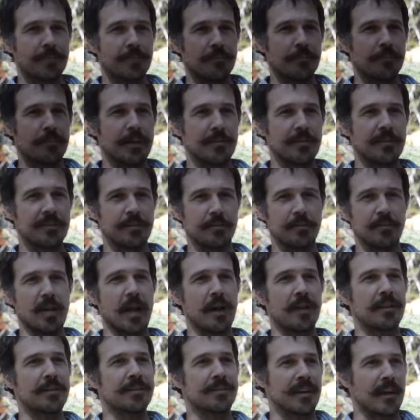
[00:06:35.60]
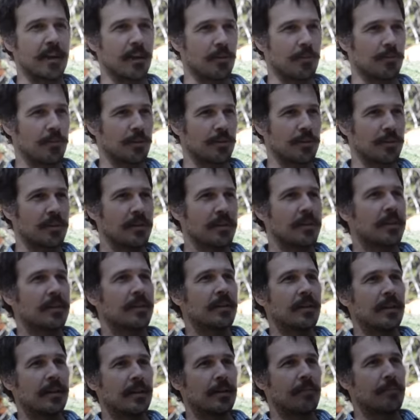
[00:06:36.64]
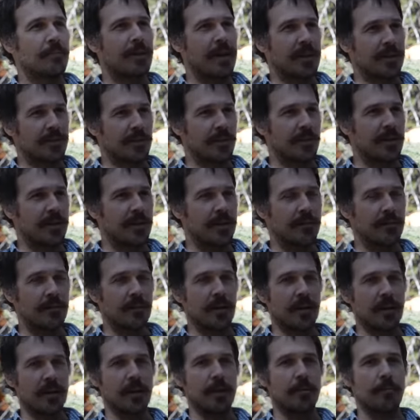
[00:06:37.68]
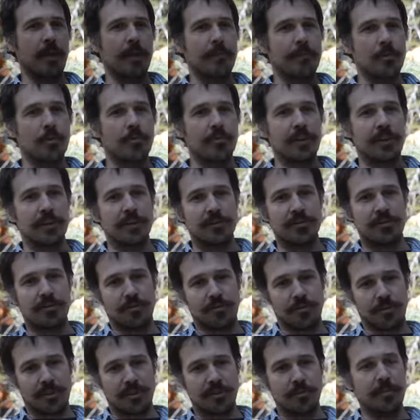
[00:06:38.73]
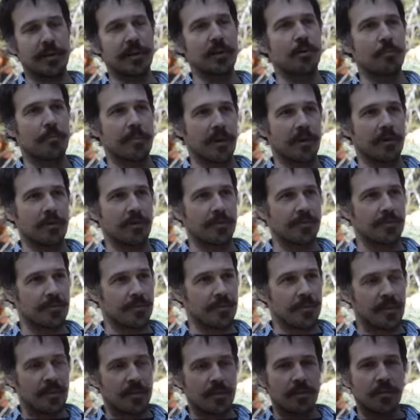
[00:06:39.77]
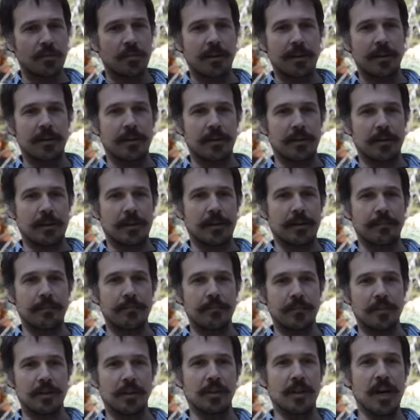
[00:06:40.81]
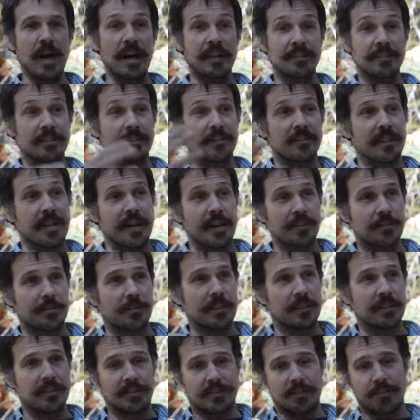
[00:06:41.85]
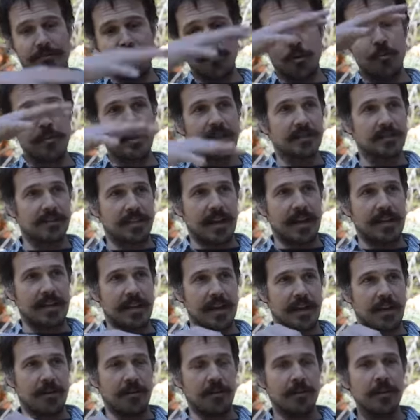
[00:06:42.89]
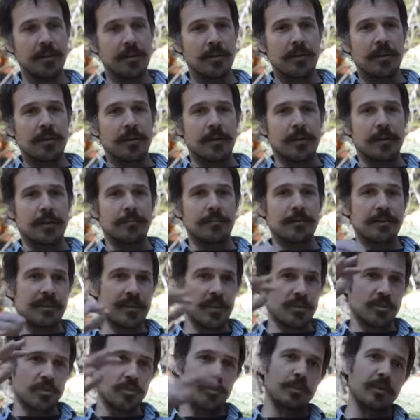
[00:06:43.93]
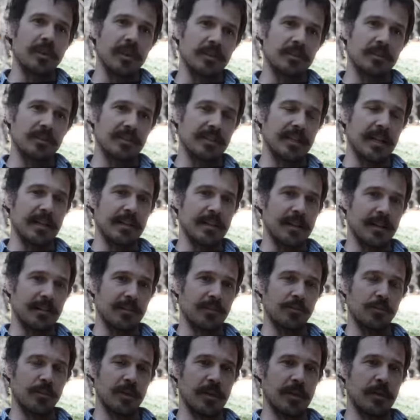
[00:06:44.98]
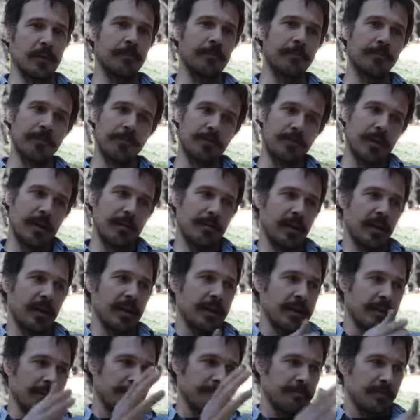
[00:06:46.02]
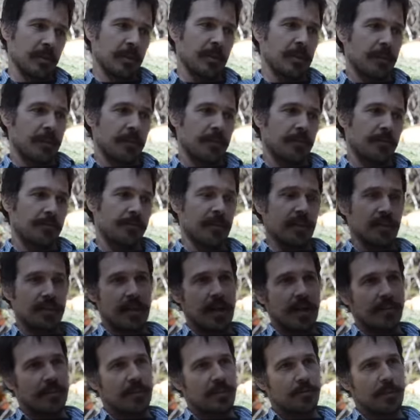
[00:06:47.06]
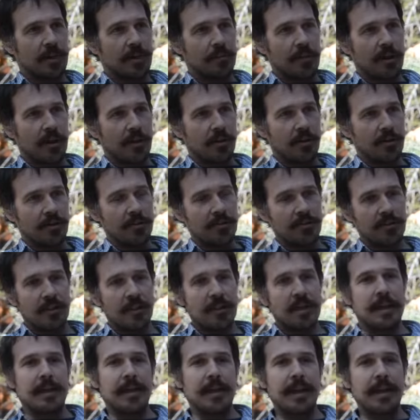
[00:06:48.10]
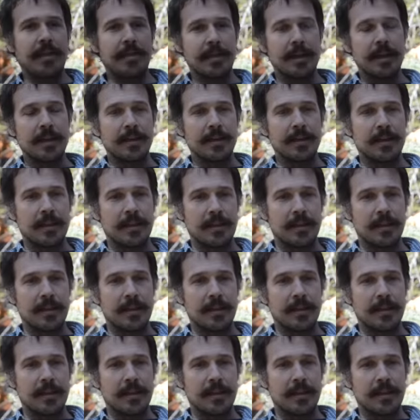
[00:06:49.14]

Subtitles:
maybe some non-desirable bacteria, I move it into these bigger barrels where the loss is less because the foaming has died down. CO2 production has died down as well. Primary can finish out in these big barrels, and then